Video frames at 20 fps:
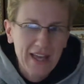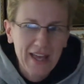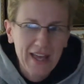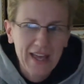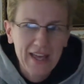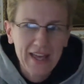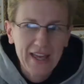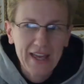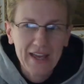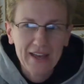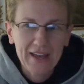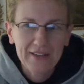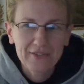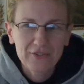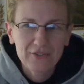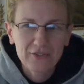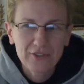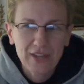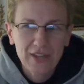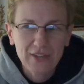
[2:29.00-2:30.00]

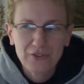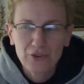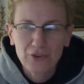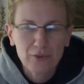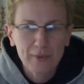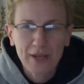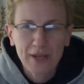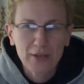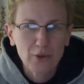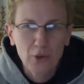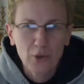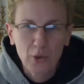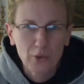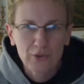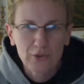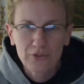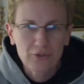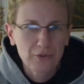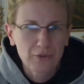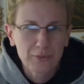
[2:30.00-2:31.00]
And that's her main goal,
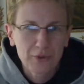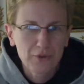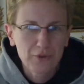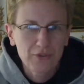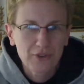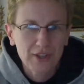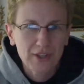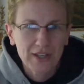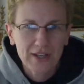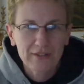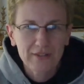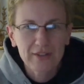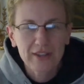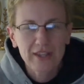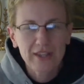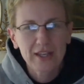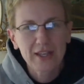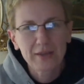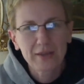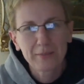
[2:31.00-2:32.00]
is her music and
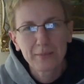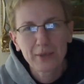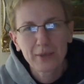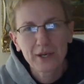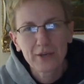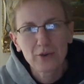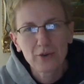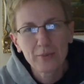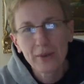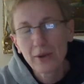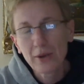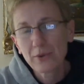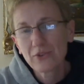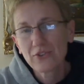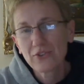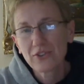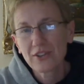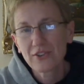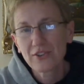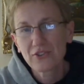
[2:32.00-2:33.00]
everything. But her parents
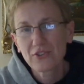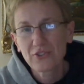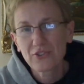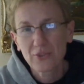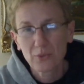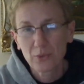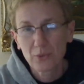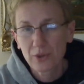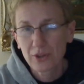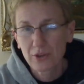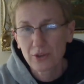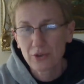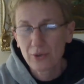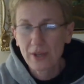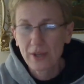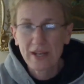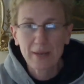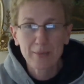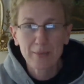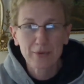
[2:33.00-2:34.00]
see this as a real
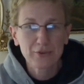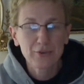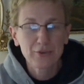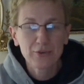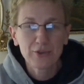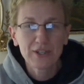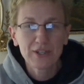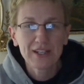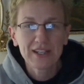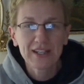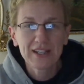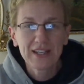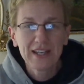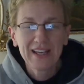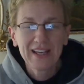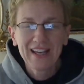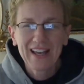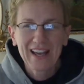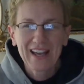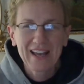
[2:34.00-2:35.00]
great opportunity.
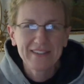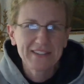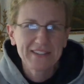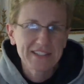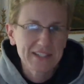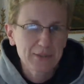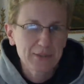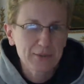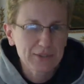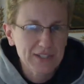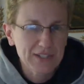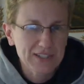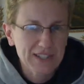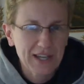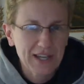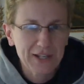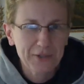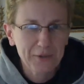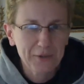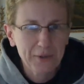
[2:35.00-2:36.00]
And they secretly
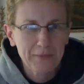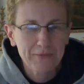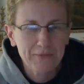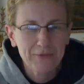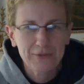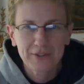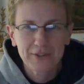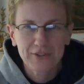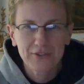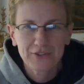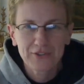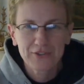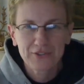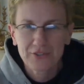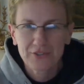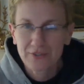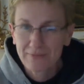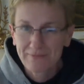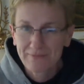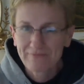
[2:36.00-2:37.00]
sign her up for
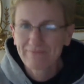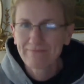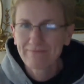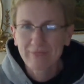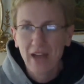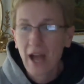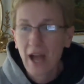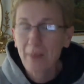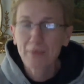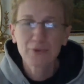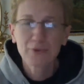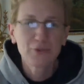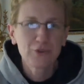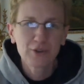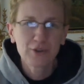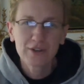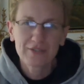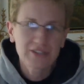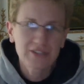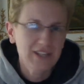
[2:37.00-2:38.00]
this
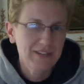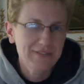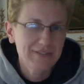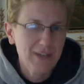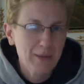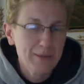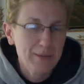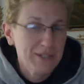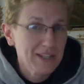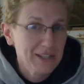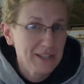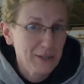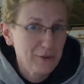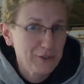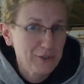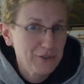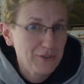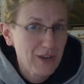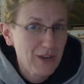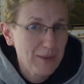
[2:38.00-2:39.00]
opportunity of a lifetime, as they later
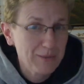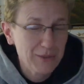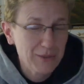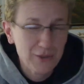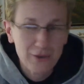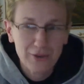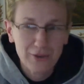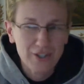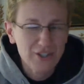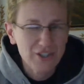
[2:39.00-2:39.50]
described to her.